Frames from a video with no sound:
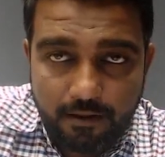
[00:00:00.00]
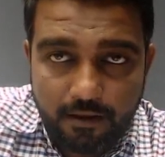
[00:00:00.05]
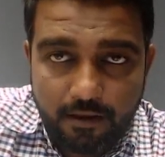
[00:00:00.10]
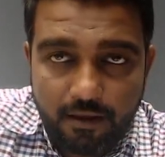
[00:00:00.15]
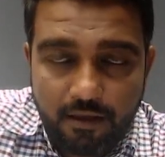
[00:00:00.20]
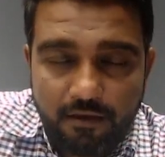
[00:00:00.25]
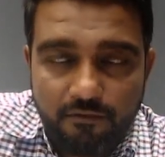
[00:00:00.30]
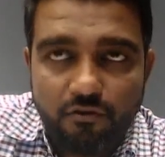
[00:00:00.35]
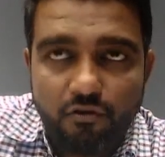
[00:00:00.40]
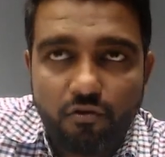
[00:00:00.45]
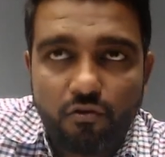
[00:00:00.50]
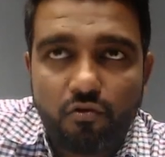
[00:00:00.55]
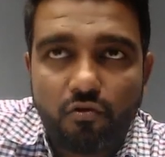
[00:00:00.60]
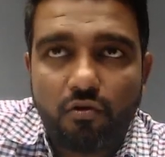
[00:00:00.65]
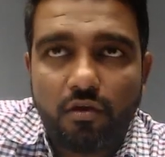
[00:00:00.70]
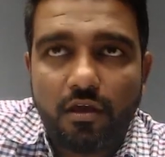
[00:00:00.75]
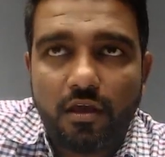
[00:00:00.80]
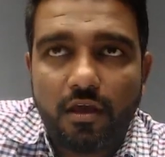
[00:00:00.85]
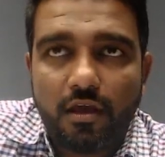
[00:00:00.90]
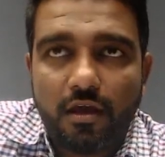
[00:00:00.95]
if
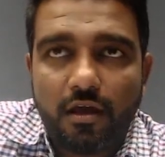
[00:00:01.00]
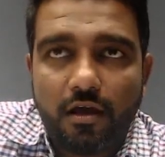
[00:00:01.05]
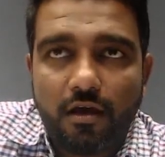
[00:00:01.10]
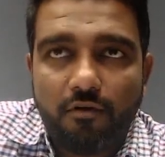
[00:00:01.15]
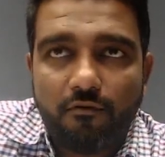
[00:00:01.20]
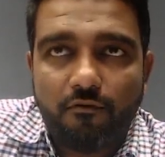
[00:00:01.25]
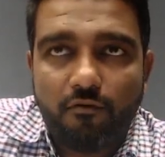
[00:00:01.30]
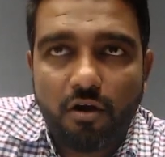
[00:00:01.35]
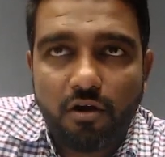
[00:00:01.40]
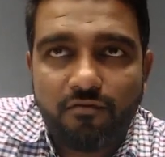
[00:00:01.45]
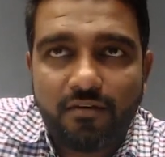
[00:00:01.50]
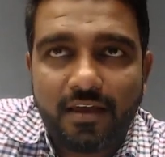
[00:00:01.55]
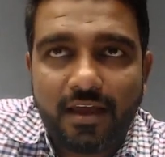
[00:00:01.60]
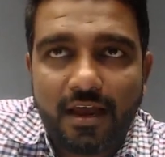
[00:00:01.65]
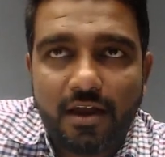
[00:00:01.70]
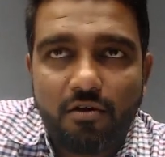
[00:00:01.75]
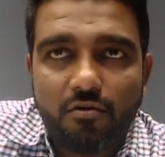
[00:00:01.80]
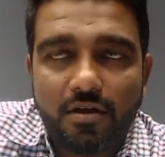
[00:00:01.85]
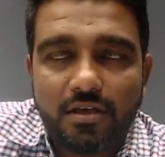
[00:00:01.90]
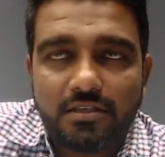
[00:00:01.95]
you uh, what we
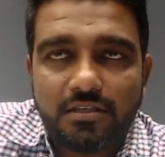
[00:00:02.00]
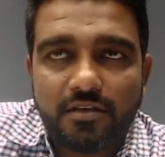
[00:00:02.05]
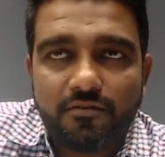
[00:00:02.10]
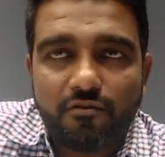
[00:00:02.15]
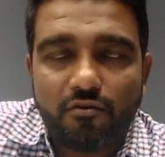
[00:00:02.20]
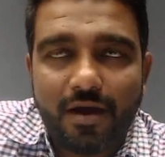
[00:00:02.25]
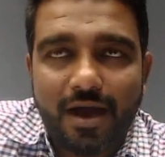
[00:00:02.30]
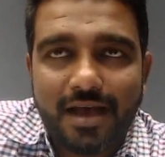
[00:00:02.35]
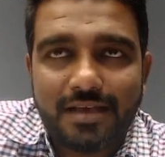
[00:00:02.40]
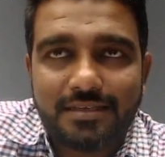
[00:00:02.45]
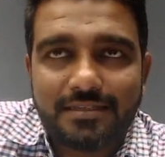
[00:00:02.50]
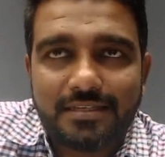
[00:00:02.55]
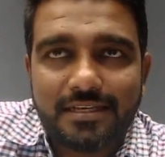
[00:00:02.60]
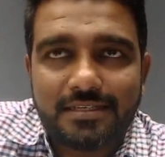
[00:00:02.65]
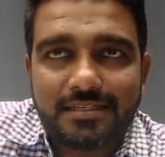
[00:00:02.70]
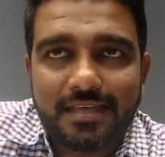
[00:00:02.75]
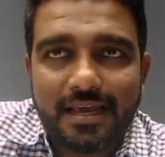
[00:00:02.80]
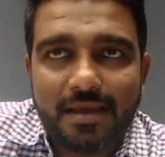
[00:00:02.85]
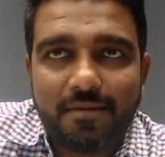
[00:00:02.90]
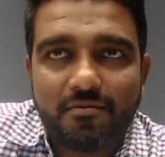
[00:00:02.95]
can do is if you ask this
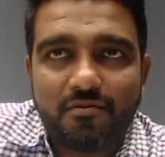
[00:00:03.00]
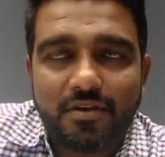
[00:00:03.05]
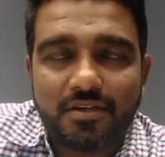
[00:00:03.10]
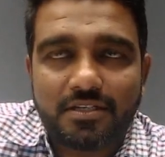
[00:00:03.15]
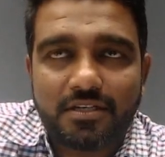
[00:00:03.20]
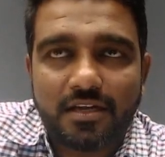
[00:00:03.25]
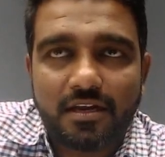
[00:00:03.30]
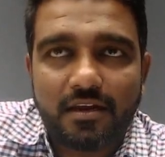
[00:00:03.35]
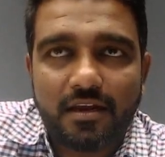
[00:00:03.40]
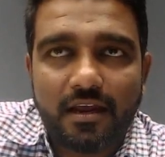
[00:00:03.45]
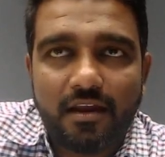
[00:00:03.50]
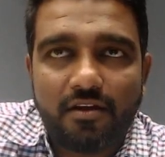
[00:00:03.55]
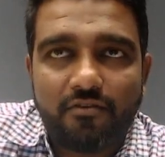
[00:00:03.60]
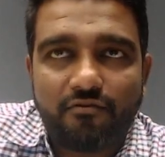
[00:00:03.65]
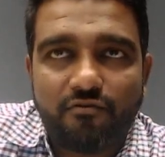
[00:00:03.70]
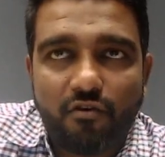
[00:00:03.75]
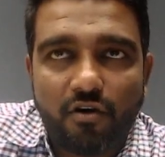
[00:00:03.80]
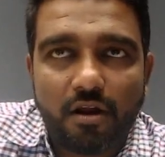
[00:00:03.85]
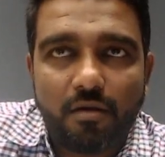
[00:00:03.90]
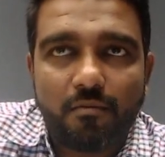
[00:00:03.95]
same question in a
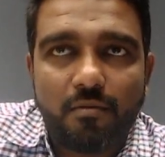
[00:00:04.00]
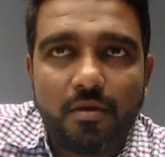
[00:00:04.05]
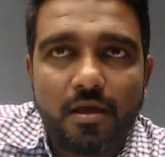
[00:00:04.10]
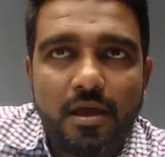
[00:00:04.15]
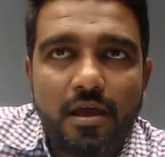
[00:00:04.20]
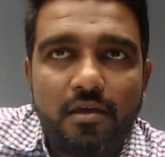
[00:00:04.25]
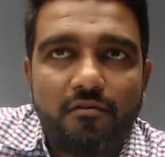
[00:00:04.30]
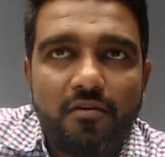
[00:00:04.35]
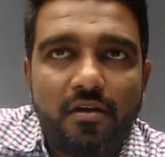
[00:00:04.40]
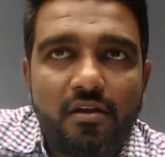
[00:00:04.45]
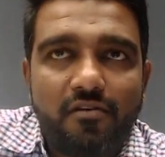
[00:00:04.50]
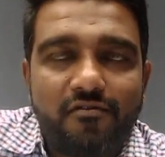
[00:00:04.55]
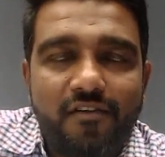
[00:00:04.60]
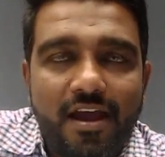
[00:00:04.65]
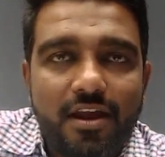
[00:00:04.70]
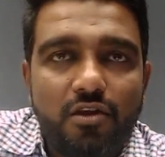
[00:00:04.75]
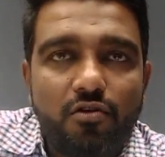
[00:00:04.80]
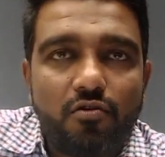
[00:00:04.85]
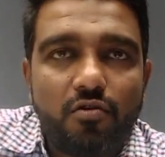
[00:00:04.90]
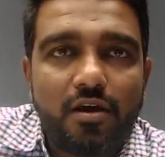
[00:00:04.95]
forum we'll
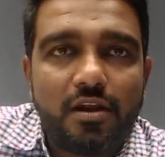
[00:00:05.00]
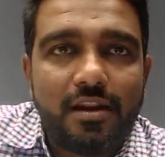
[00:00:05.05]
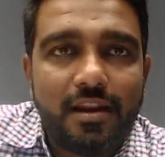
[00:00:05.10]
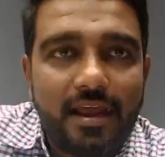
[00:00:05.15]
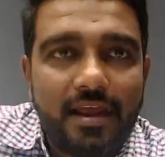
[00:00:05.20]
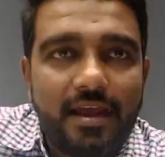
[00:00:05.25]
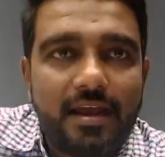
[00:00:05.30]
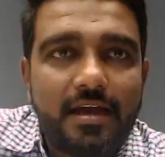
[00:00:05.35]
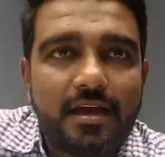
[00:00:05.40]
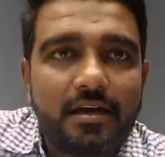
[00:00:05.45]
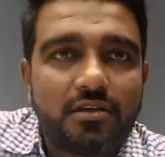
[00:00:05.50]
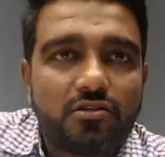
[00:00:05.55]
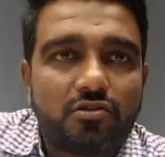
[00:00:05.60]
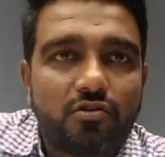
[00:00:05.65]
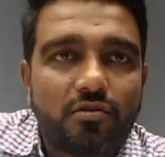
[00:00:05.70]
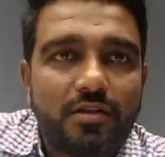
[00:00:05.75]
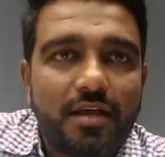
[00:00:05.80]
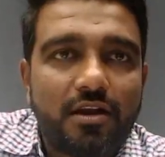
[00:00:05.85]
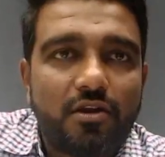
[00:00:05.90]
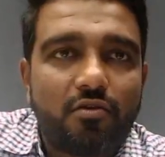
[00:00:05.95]
find you a link
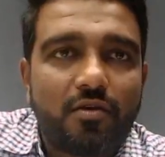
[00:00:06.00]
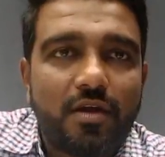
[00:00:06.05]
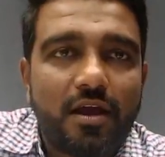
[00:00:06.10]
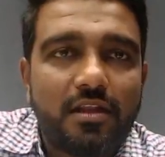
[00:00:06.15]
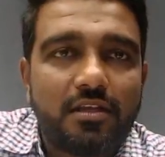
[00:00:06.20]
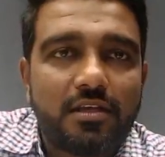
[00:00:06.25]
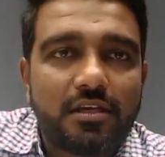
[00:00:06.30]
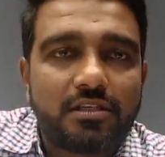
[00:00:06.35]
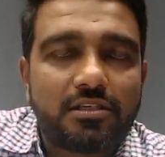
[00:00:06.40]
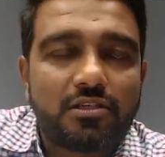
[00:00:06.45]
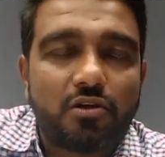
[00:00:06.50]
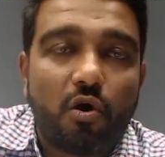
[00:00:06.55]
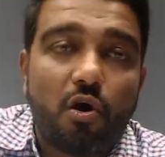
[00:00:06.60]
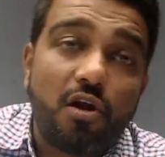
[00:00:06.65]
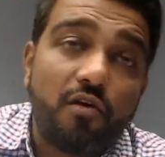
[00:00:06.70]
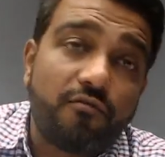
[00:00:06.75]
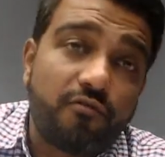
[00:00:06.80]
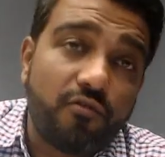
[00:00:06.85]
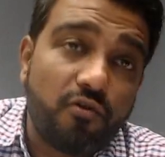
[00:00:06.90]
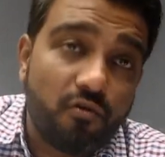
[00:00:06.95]
so that you can just all
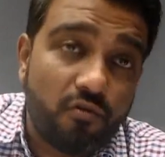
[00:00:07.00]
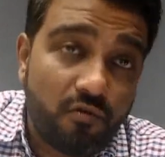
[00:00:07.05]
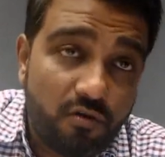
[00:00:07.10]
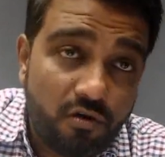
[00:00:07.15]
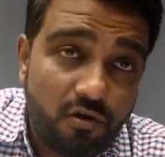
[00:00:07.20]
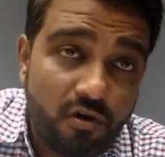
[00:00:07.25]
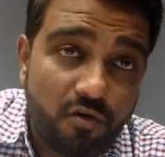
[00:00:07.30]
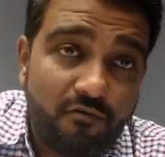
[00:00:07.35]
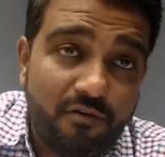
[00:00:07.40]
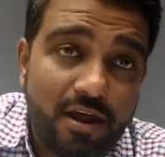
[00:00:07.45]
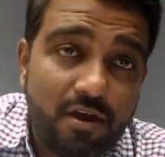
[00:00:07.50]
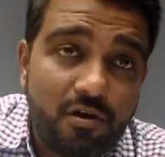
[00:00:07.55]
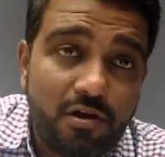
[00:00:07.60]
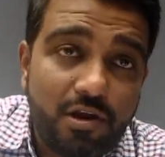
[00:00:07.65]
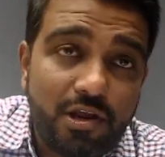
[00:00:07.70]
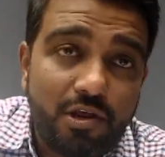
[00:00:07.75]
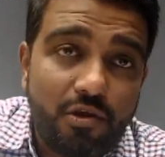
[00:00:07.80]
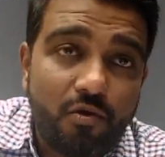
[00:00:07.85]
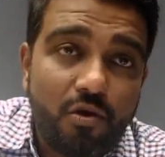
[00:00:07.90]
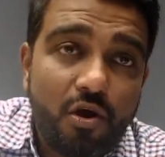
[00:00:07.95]
of you not why only
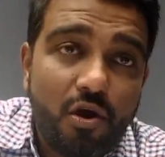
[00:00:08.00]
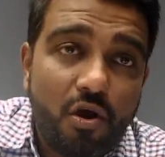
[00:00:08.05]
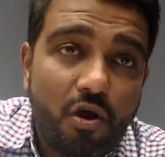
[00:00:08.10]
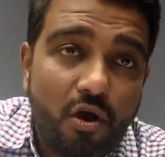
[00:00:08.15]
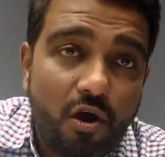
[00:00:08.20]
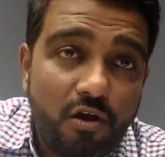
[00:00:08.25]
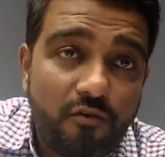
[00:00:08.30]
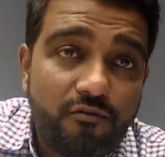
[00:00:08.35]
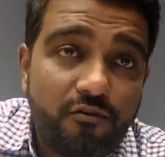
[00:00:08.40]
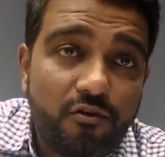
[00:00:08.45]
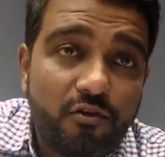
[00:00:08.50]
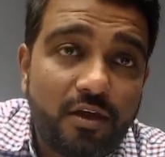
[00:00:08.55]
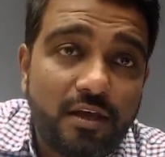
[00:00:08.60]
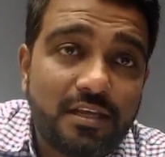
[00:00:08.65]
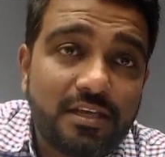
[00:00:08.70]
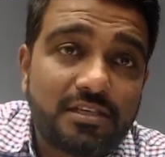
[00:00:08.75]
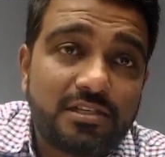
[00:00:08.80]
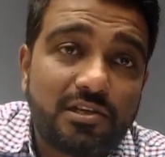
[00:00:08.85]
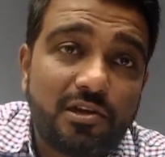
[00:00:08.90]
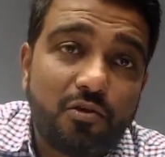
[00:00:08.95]
you all of you can
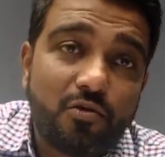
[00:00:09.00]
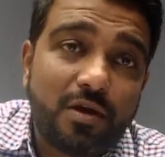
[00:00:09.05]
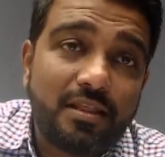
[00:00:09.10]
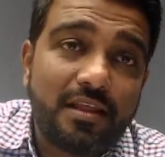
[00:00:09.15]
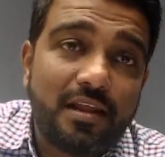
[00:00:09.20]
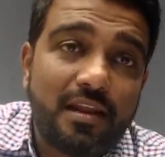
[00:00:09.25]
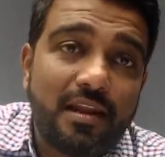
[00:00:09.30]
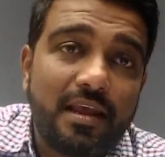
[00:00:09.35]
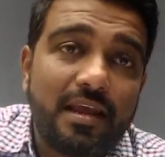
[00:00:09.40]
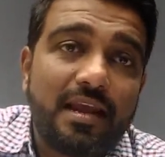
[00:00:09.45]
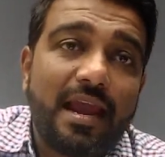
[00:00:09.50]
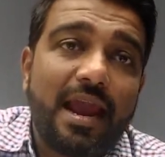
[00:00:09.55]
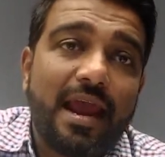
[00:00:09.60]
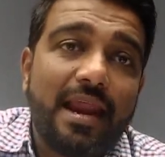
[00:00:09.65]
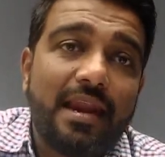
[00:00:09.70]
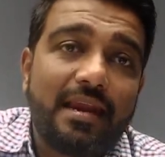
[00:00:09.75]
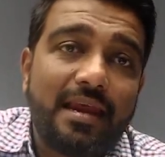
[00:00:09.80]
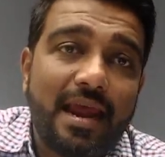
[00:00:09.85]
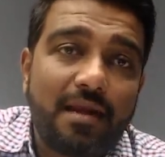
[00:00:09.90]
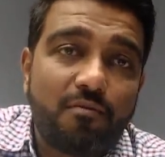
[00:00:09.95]
just look at the link
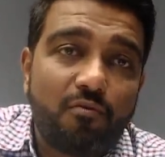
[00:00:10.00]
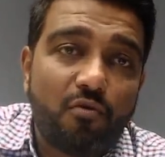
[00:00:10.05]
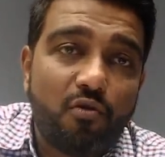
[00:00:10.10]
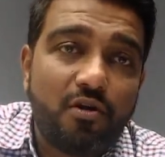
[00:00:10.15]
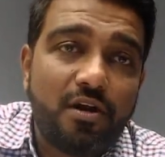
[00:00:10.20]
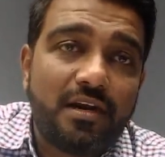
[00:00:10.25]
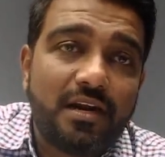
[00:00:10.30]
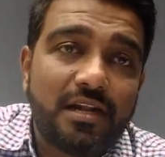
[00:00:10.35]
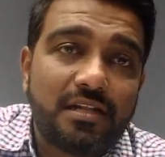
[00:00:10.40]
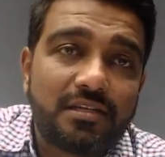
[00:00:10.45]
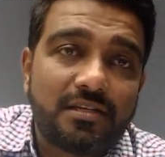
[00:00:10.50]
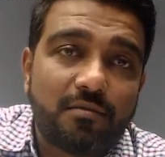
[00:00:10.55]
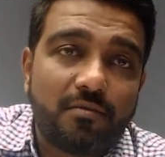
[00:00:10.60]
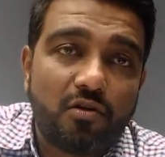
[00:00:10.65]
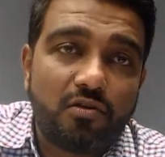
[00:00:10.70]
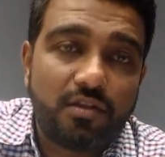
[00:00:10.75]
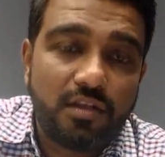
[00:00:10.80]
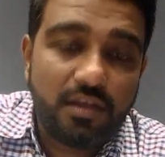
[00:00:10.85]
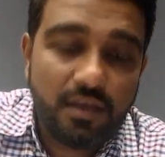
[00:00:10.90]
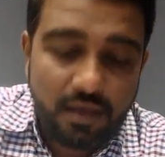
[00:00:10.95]
and get more details
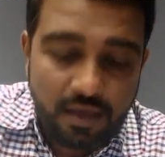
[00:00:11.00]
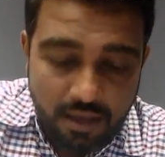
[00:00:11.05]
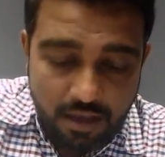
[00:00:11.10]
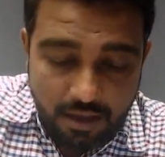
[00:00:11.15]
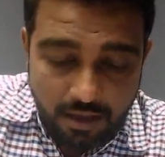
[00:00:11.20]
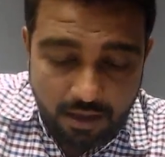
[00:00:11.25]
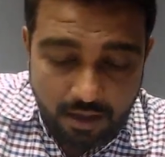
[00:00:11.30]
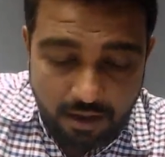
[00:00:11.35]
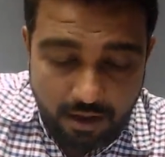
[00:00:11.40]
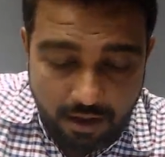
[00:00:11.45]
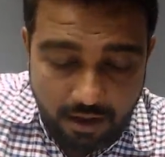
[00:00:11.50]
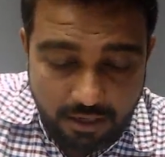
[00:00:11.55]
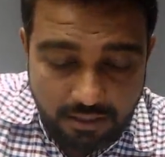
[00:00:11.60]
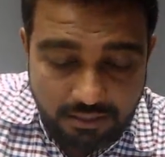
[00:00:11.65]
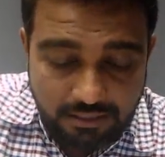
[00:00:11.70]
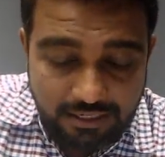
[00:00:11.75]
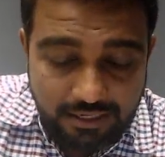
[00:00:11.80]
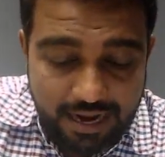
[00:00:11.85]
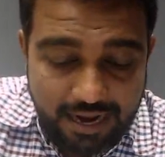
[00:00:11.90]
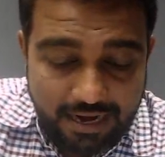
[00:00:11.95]
about the uh,
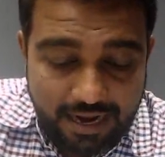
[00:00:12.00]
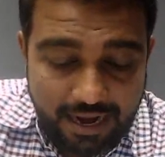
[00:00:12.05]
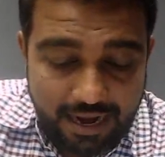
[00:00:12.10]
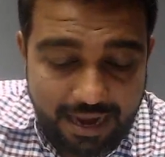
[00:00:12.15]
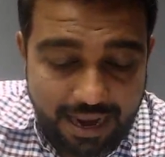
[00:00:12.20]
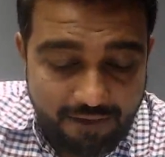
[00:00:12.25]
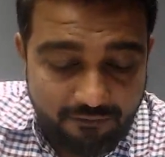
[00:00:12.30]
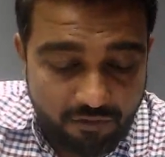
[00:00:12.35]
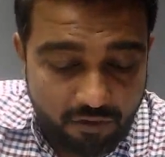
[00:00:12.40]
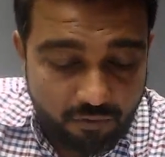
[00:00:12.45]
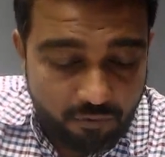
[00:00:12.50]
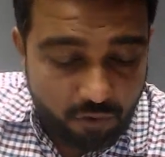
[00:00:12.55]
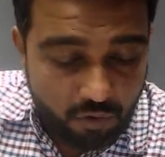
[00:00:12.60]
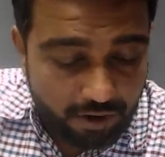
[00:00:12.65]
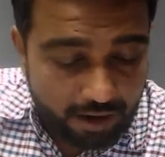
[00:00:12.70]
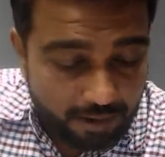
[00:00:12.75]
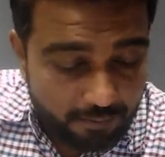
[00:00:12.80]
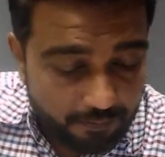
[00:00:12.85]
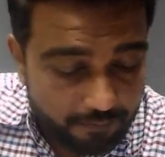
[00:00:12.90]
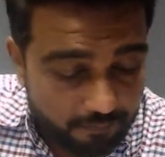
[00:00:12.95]
CDEC and LabVIEW
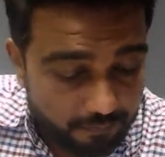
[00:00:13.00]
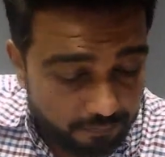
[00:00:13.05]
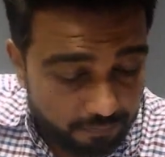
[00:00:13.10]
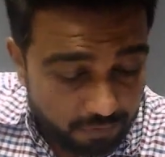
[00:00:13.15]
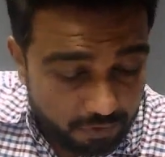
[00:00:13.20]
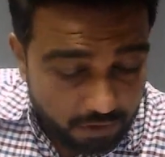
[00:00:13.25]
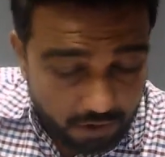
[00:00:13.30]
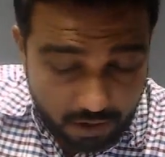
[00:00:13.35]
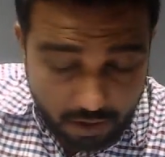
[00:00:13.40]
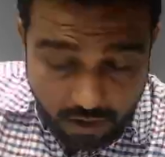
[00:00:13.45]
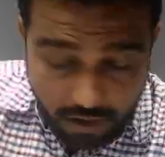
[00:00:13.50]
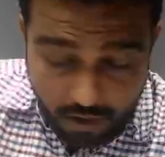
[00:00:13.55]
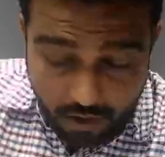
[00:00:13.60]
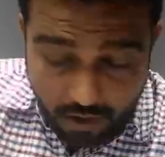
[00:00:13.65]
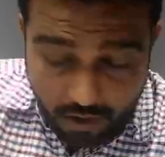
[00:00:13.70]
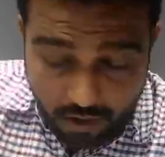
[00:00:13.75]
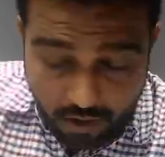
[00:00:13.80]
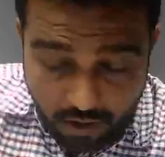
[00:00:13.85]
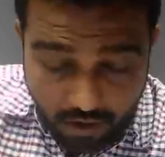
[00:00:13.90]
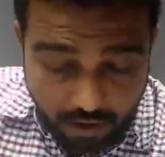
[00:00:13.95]
program
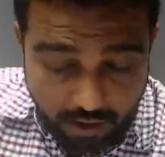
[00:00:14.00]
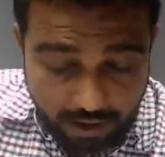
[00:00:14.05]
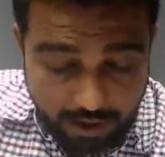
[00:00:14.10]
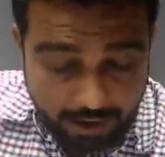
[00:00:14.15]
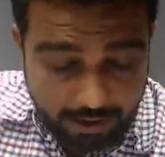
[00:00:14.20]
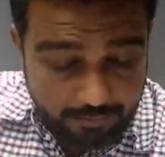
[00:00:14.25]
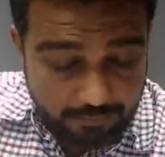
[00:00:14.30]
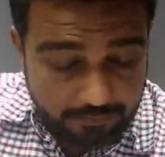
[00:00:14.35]
all right